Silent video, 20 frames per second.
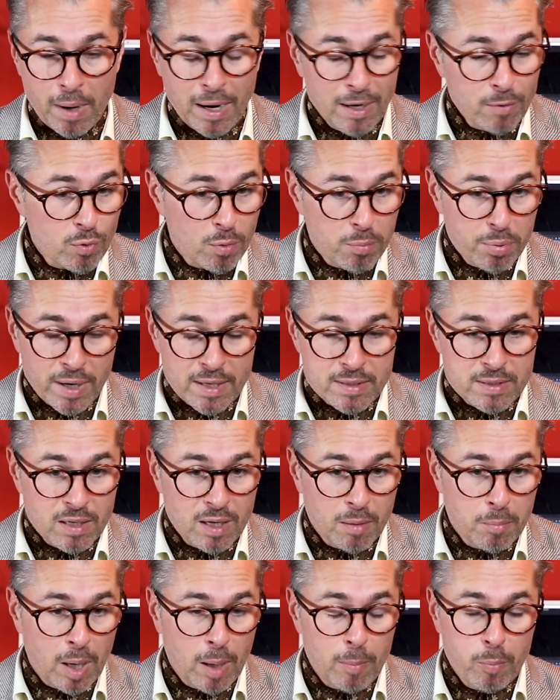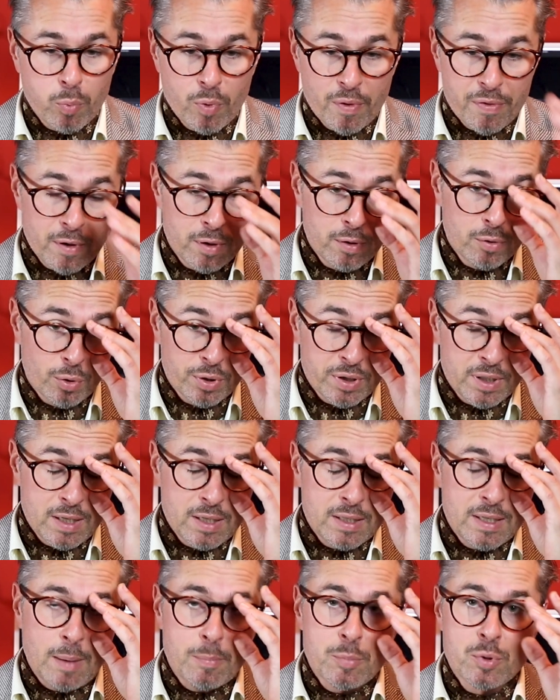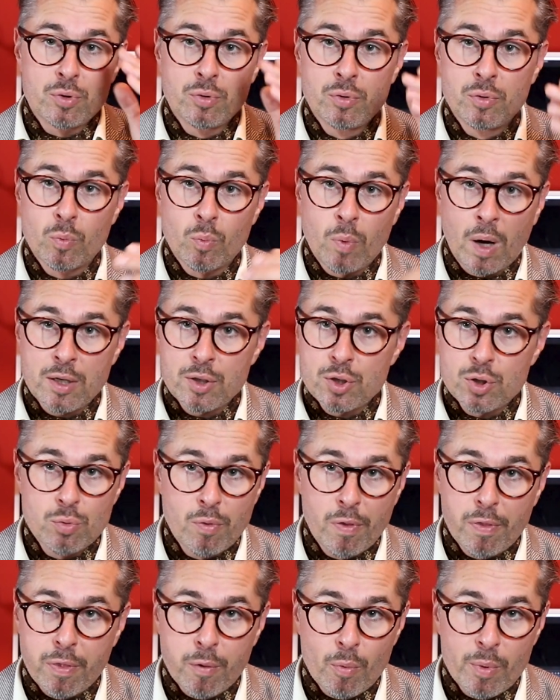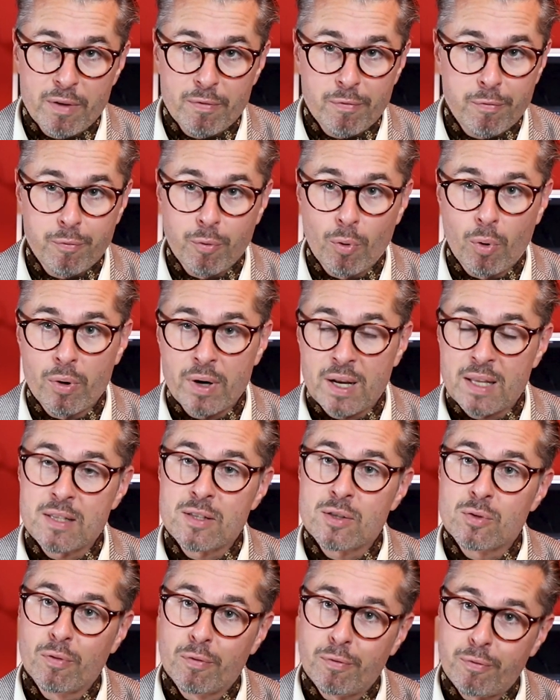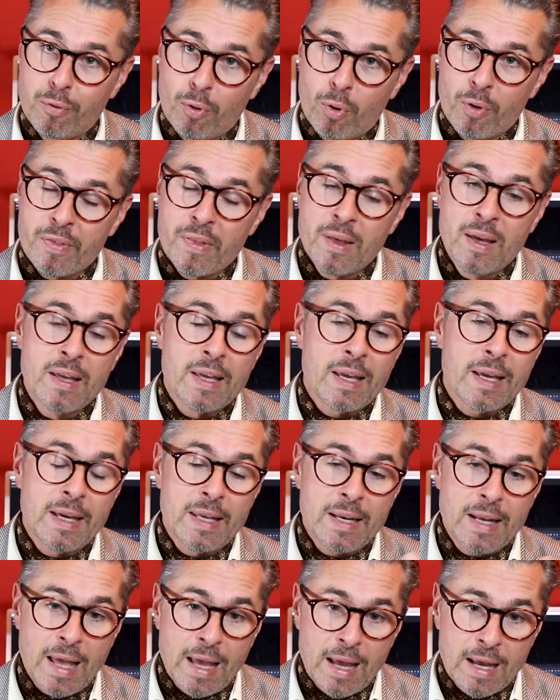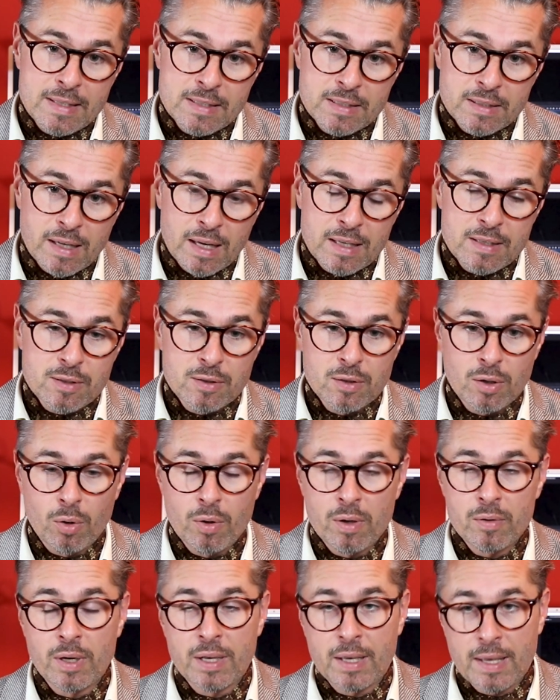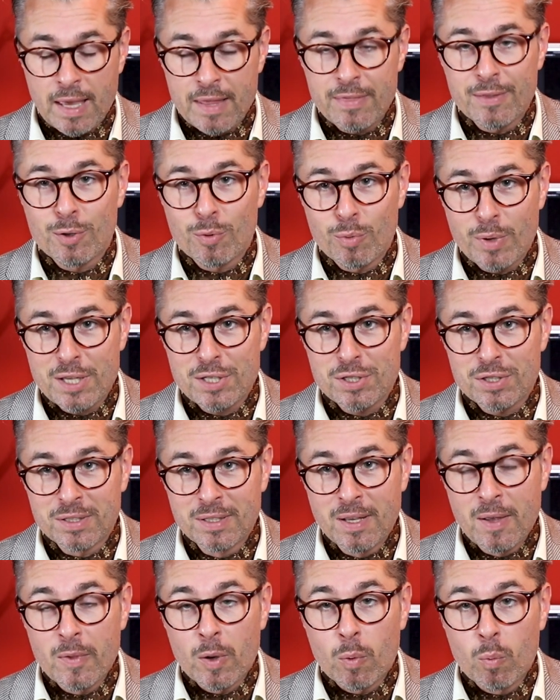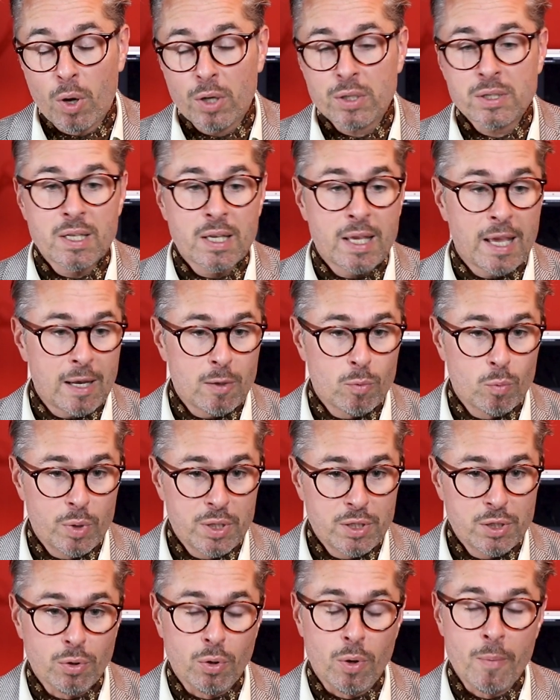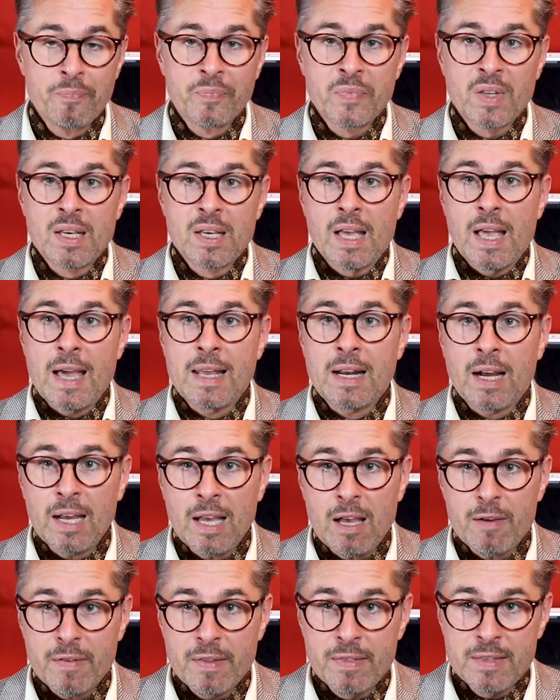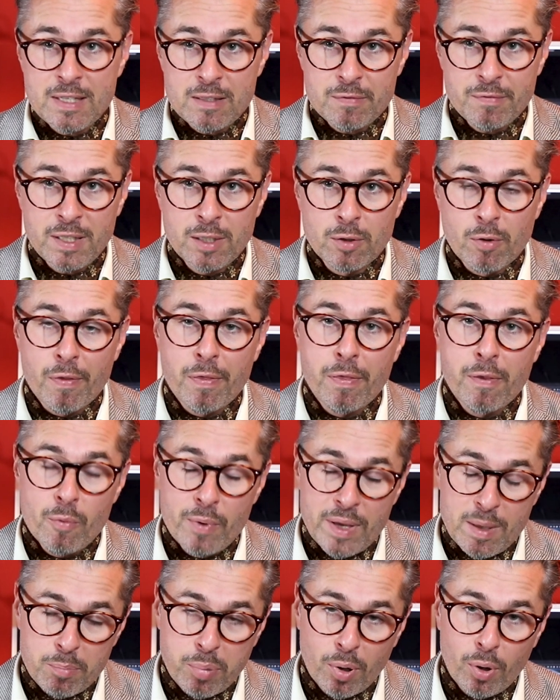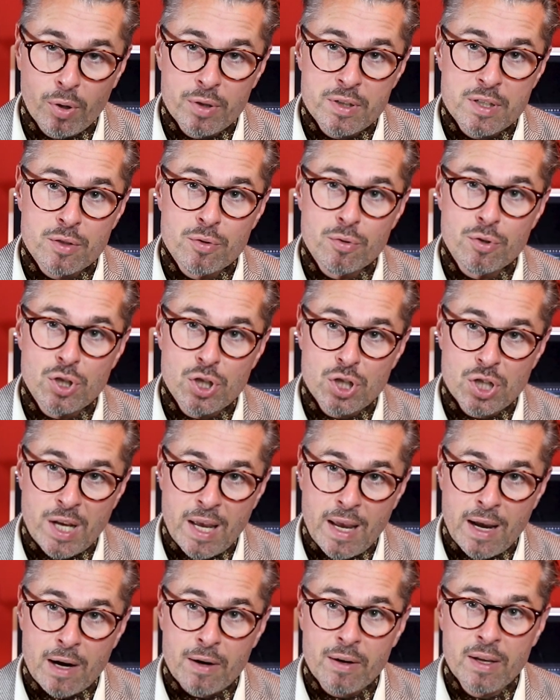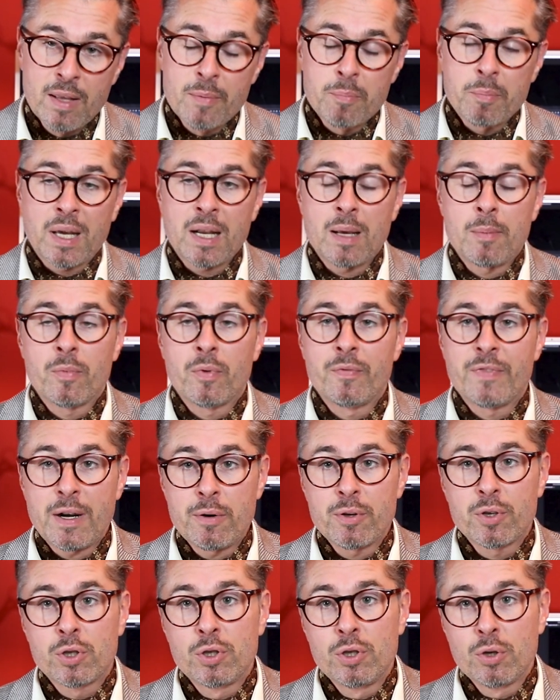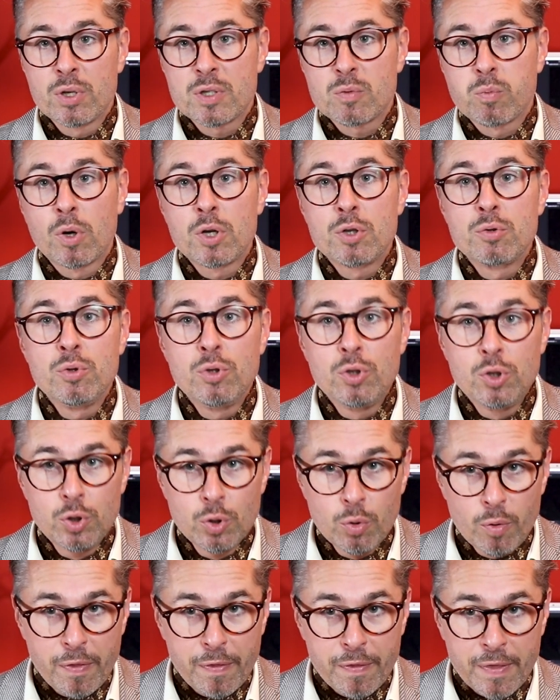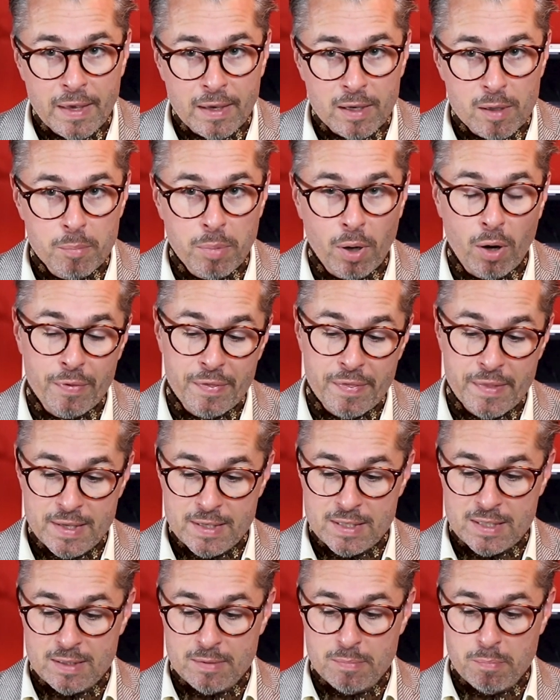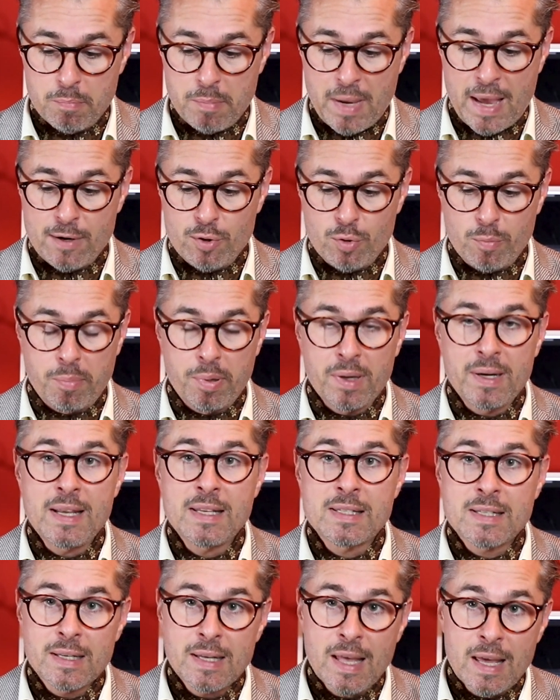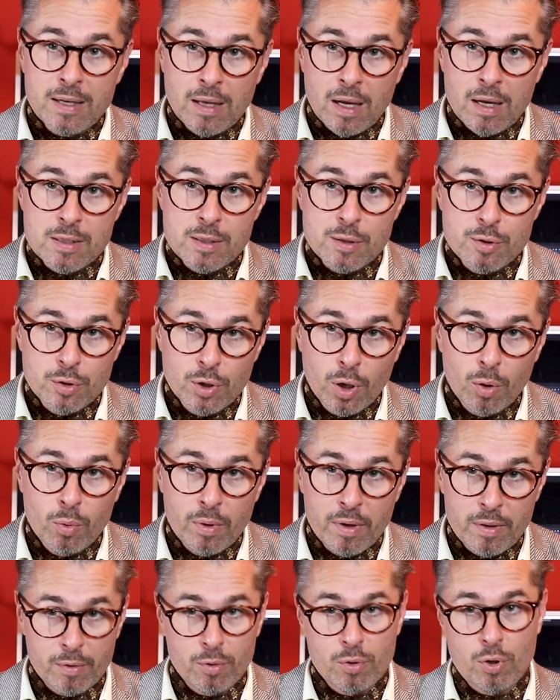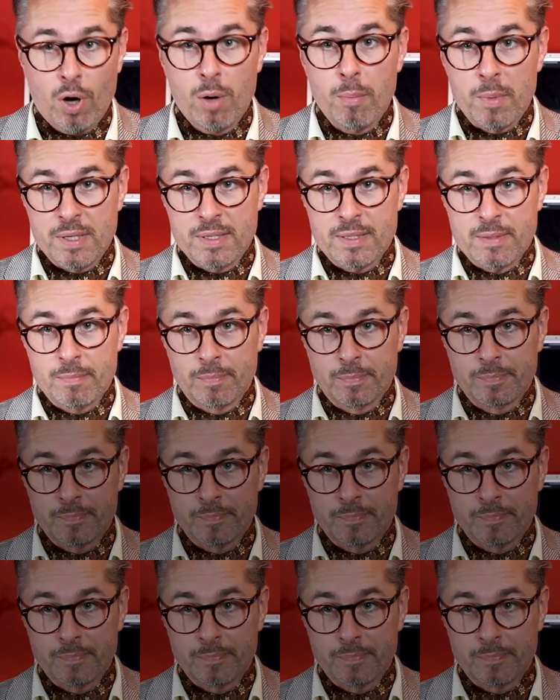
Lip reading: micro brands come up with a Laurier, Neptune 1, 2, 3, 4 and so forth enhanced. And so again the question, what can we do? And I have in this video 3 points to share, but I'm very curious, what do you think about this matter? Please let us know in the comments.